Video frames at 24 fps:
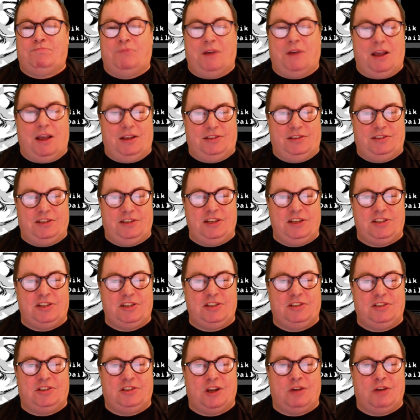
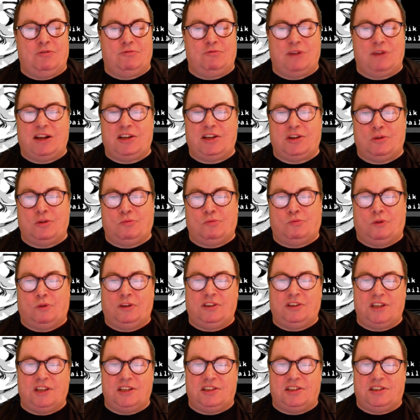Assistant Director
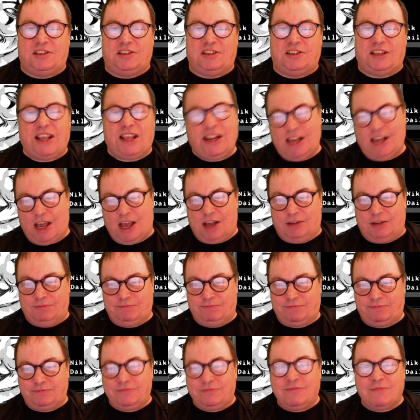Walter Skinner.
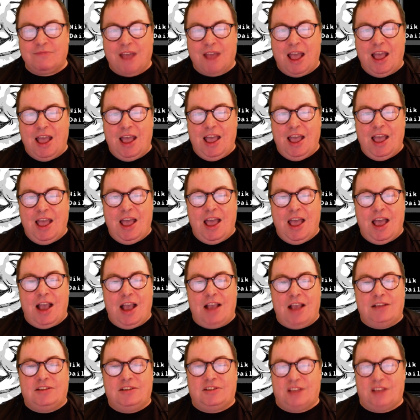
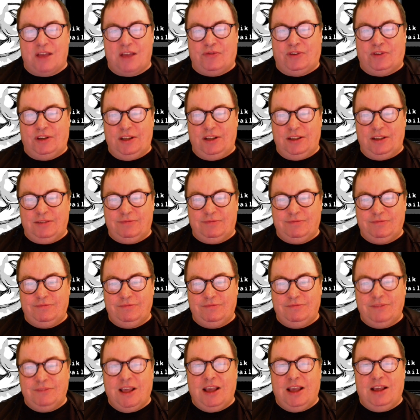7.
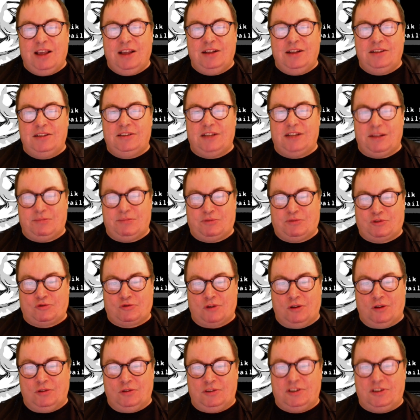Deep
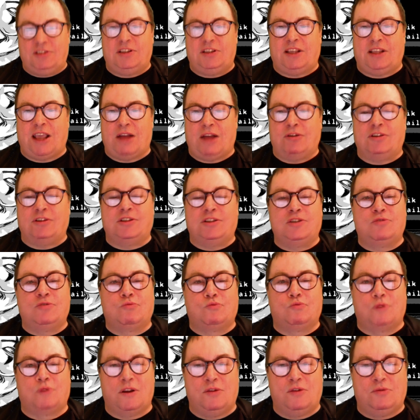Throat. The character's
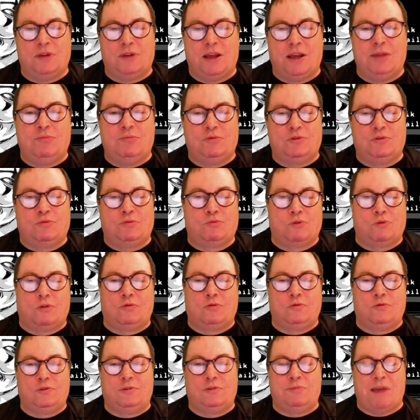real name was
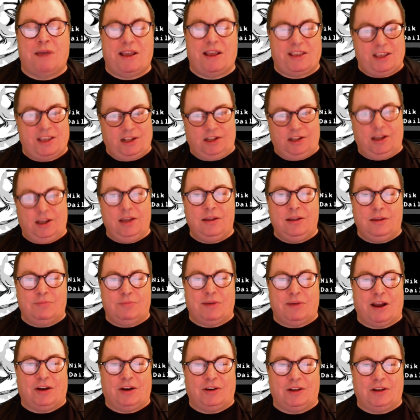Ronald Bakula,
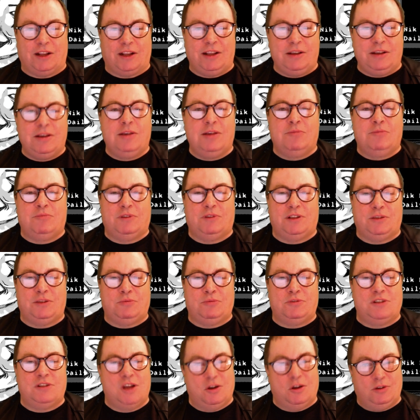apparently, but he
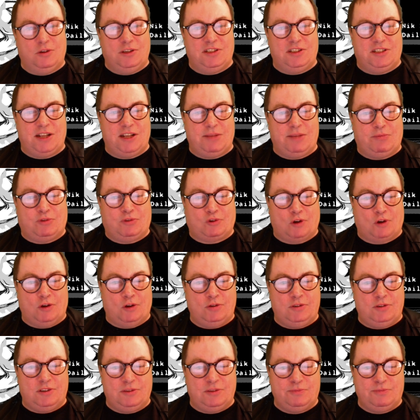was known as Deep
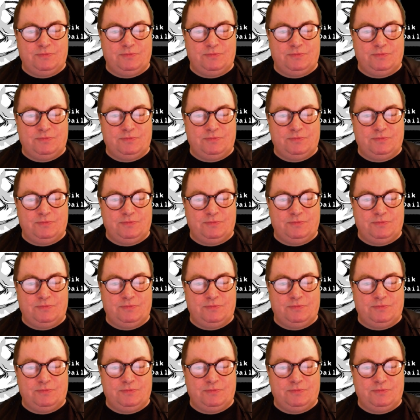Throat.